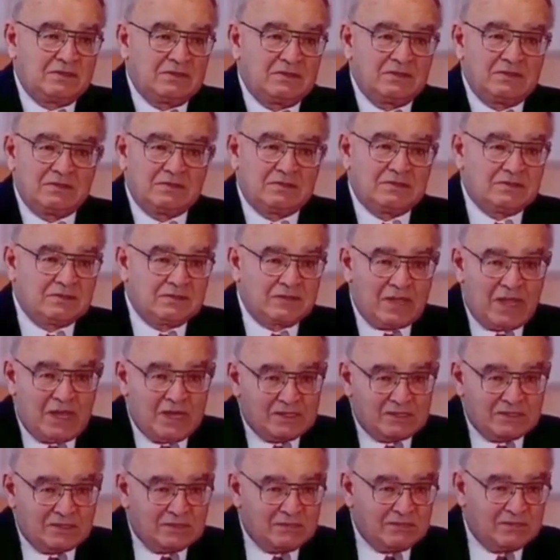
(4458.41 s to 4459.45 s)
this
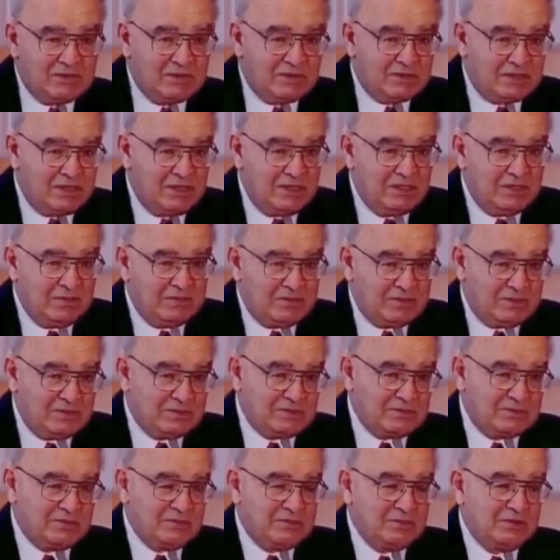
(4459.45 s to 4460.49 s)
action will kill the
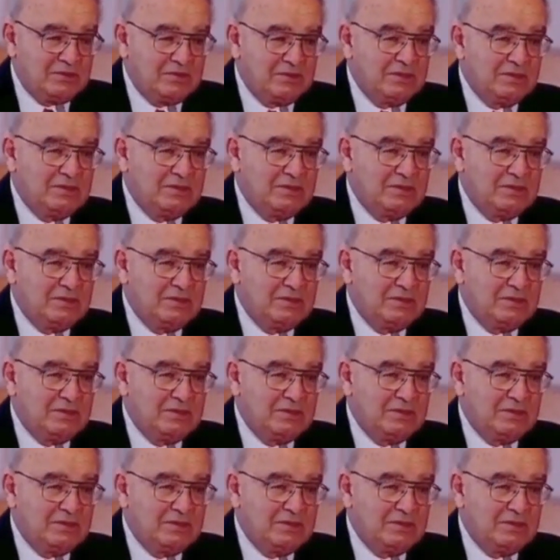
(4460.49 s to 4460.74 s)
person.